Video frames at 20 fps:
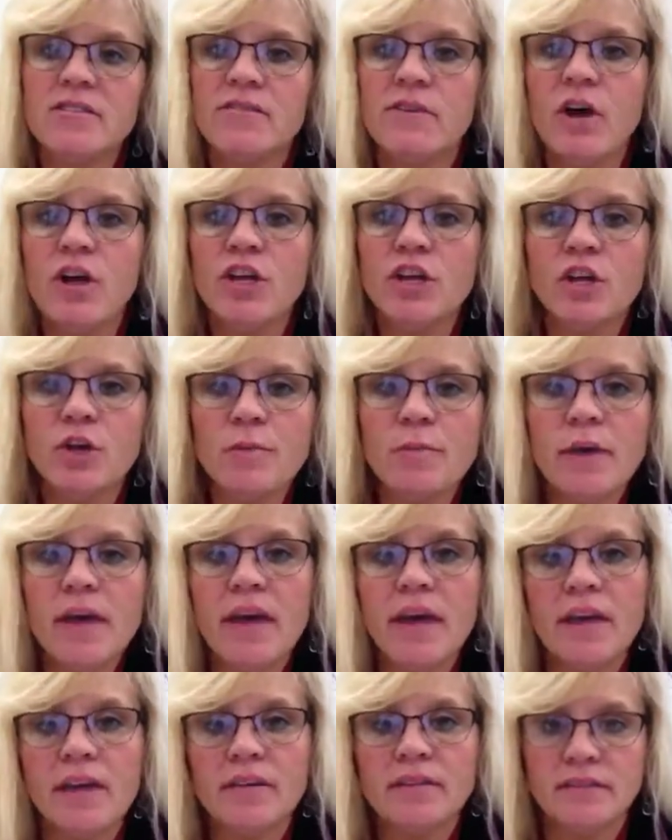volume,
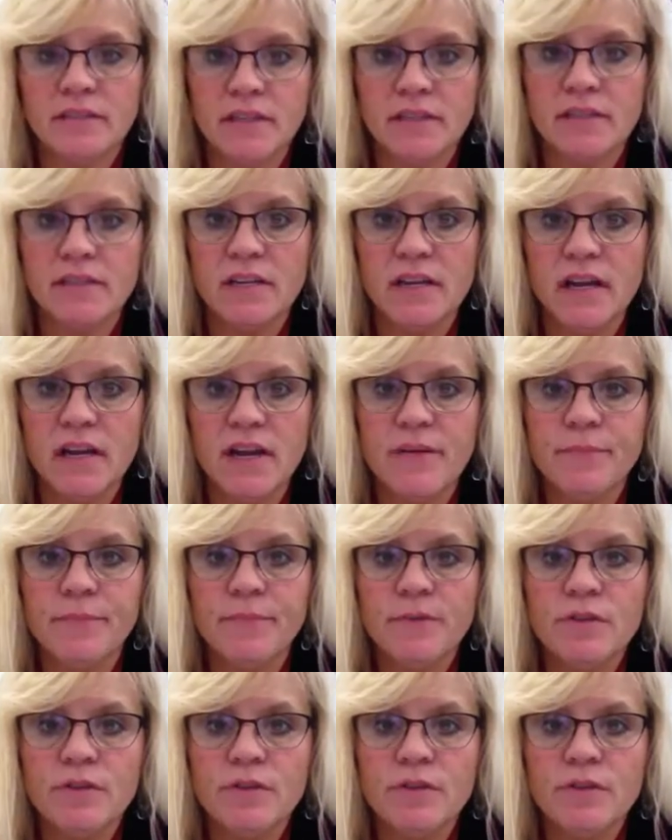and density.